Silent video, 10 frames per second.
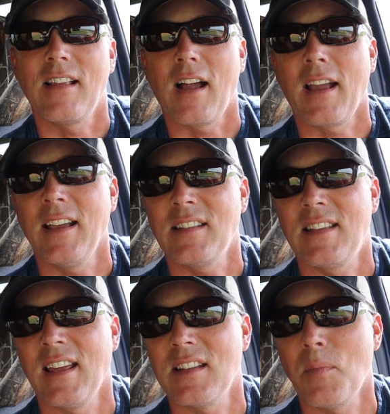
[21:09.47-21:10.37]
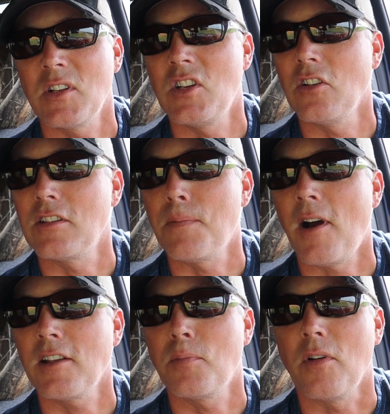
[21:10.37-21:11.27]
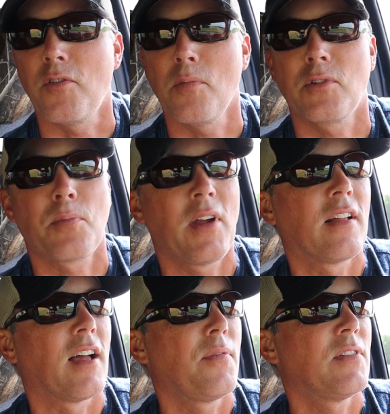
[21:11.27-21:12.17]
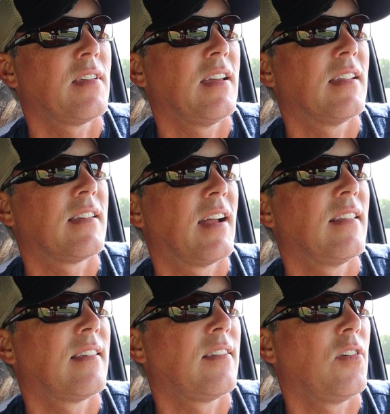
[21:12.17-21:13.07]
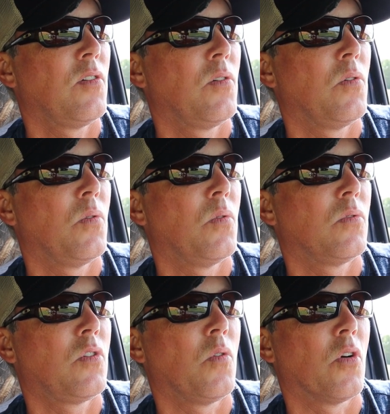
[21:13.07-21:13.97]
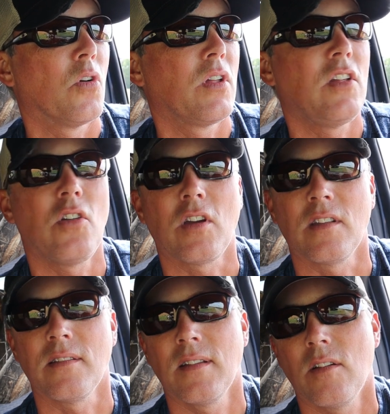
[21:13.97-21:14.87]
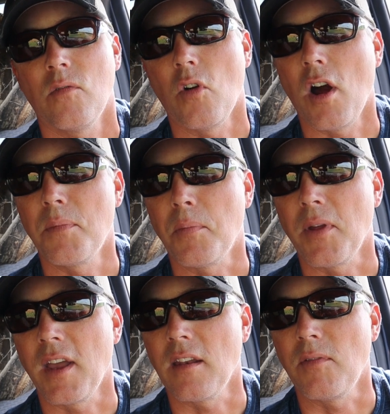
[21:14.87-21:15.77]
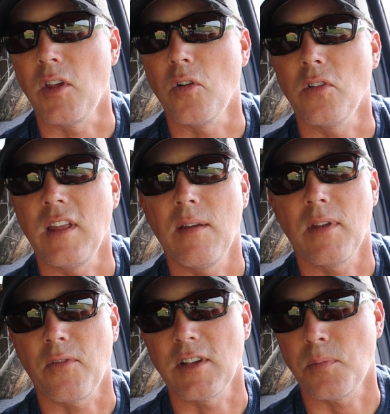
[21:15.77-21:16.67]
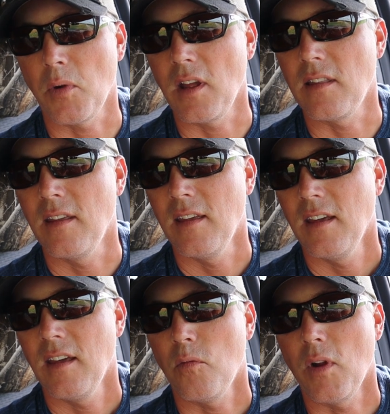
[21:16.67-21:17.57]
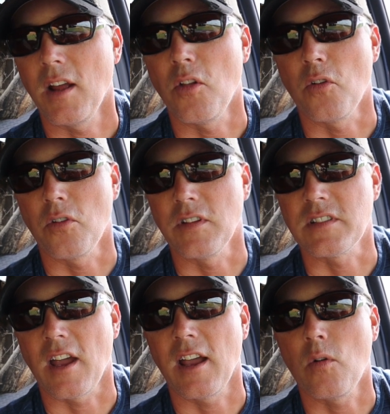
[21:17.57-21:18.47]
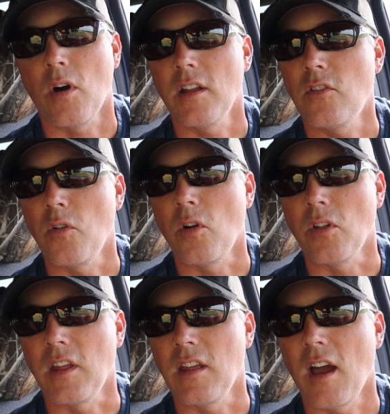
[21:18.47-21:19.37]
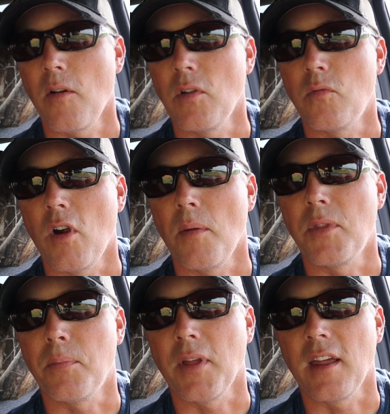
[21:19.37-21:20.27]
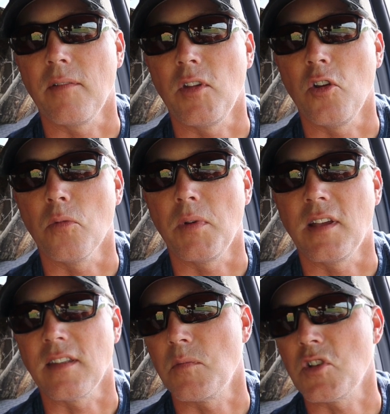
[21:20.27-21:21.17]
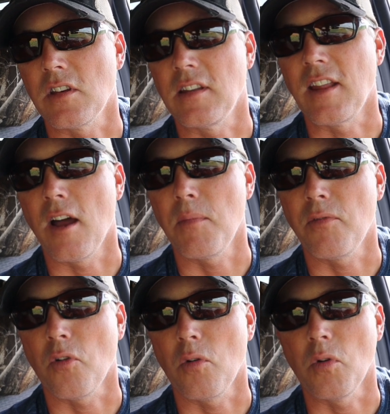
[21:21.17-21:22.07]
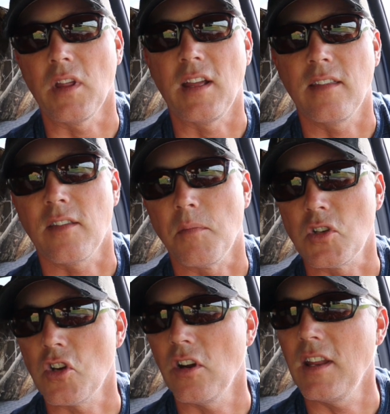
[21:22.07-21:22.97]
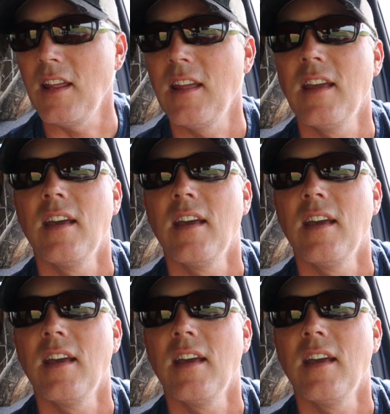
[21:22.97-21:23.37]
I guess, get as much yield as possible. If you spray glyphosate, it tends to, too early, you can rob the plant of yield. Even if I sprayed Reglone or this Diquat too early, I would rob the plant of yield because I'm shutting it down before it really gets to maturity.